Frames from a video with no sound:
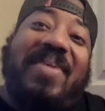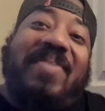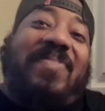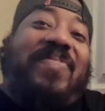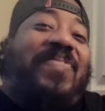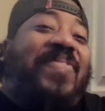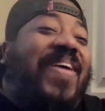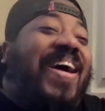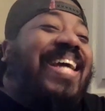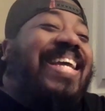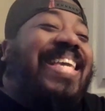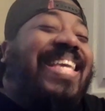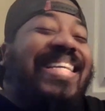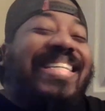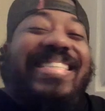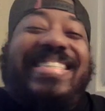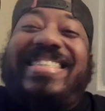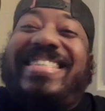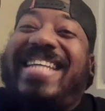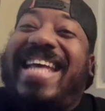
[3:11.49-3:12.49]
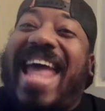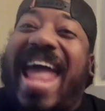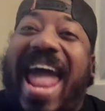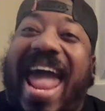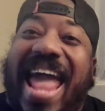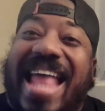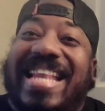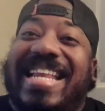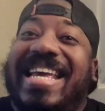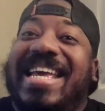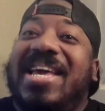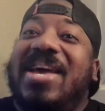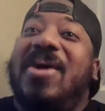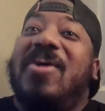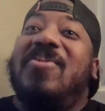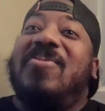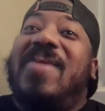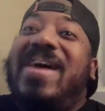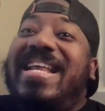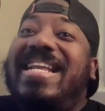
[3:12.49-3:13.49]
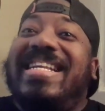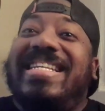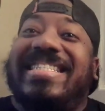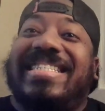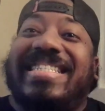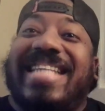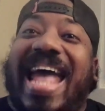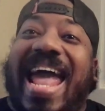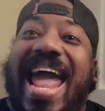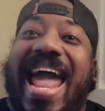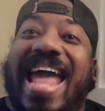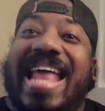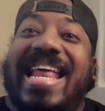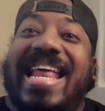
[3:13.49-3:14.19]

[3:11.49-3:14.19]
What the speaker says: fuck is that? What is that?